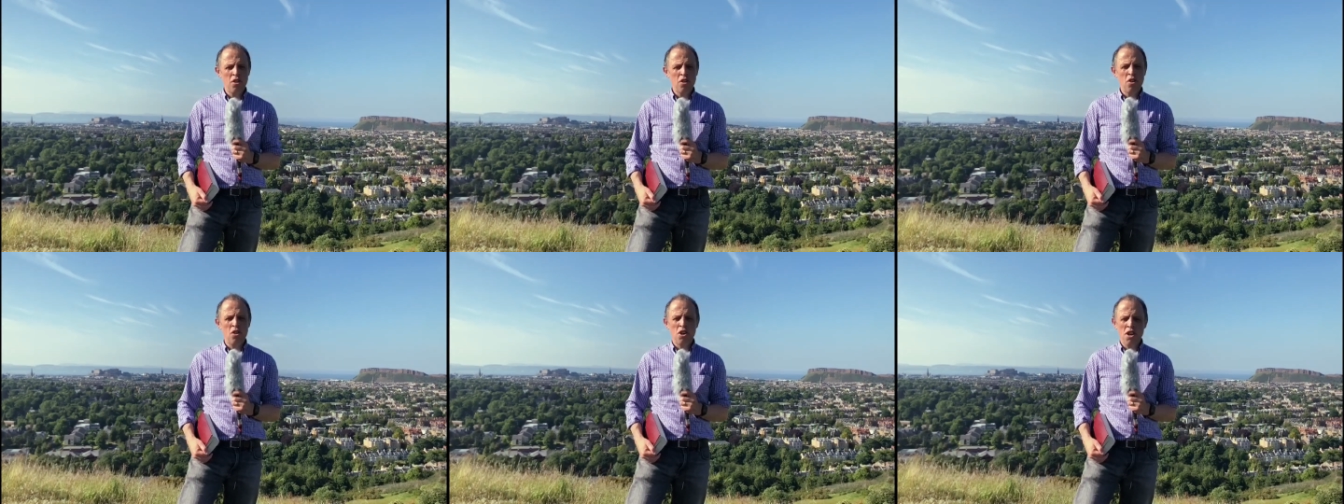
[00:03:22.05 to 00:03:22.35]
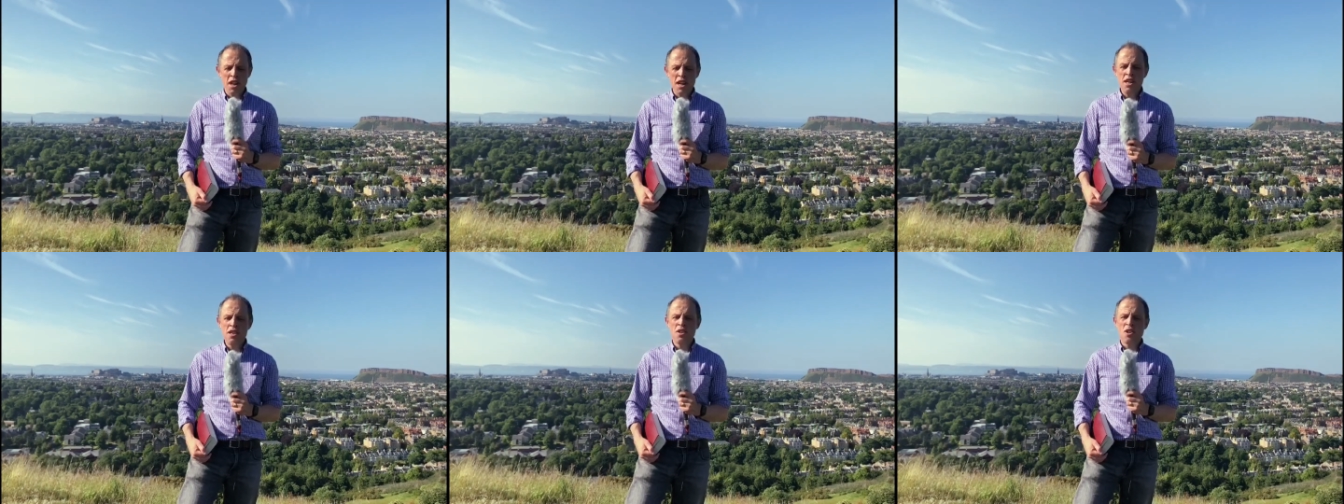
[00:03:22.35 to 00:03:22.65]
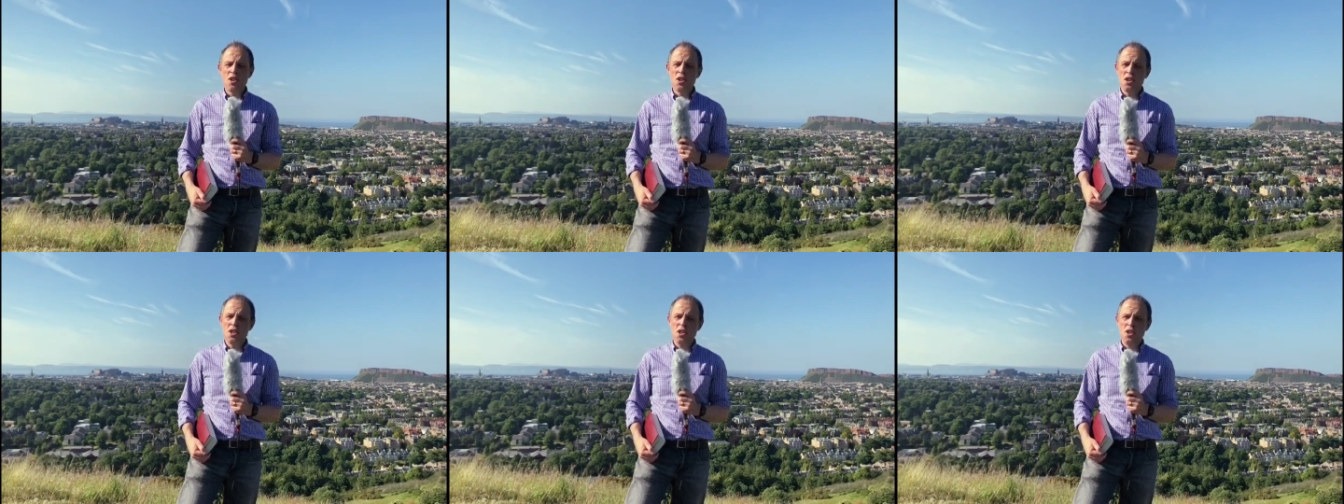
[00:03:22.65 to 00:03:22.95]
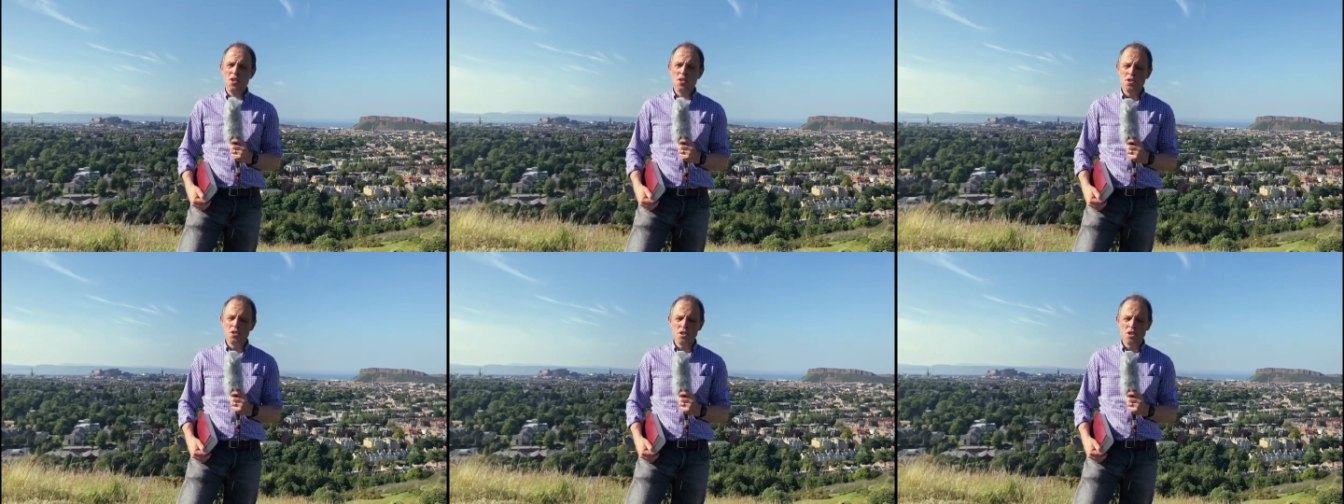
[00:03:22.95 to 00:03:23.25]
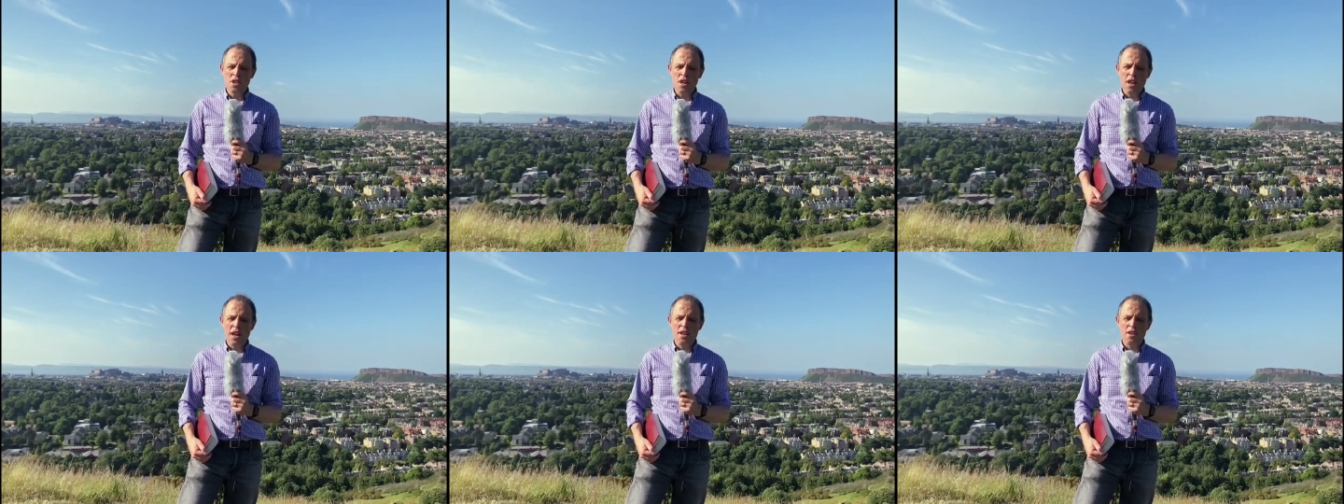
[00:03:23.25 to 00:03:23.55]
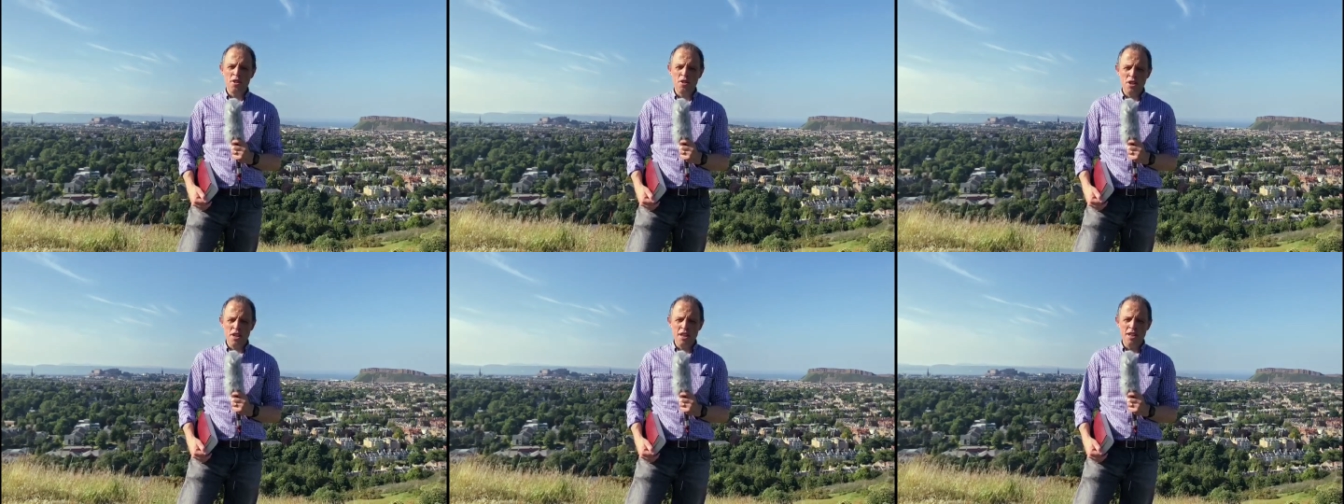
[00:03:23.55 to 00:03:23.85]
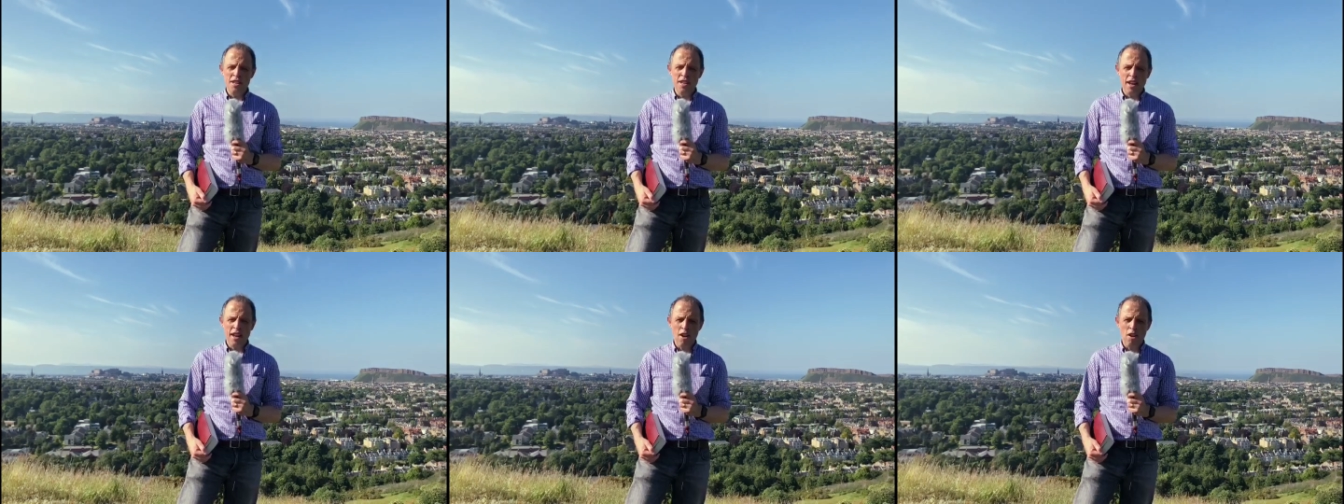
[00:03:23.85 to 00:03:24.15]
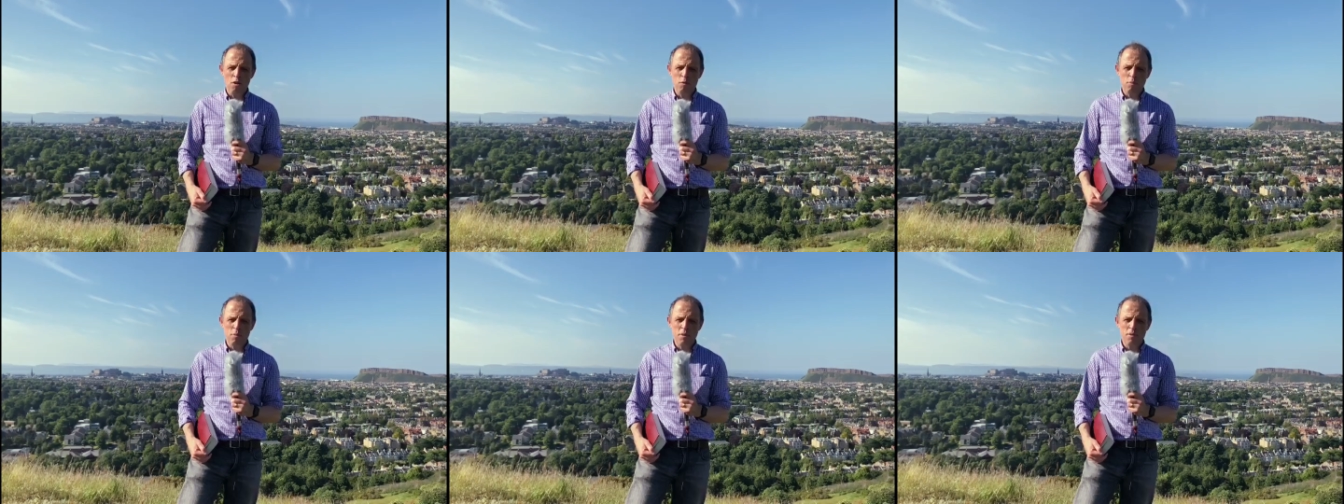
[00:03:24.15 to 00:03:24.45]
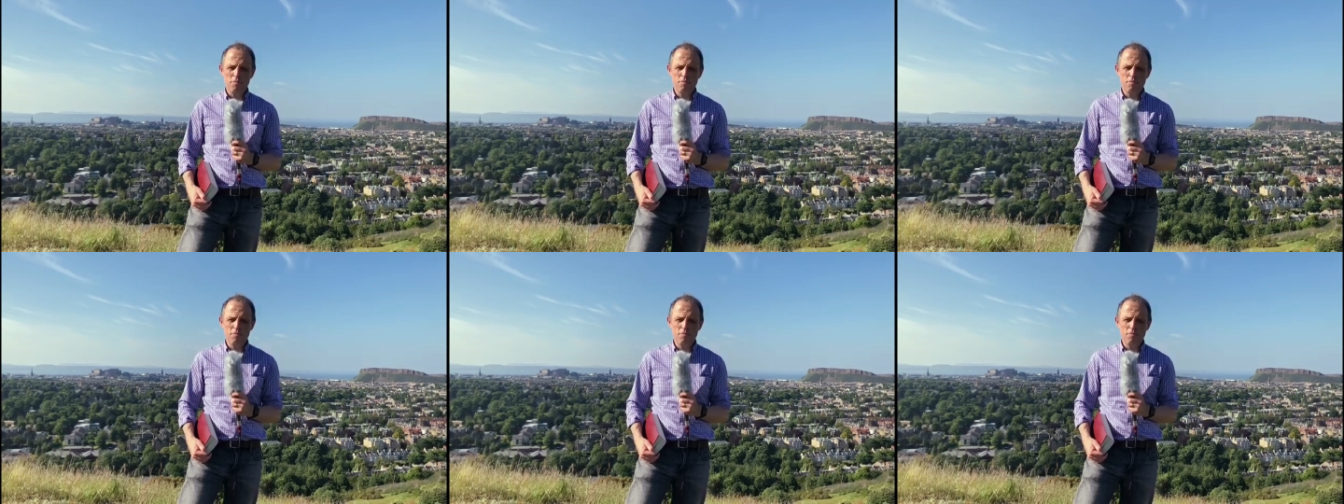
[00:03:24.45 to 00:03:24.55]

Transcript: who need good news and who need help.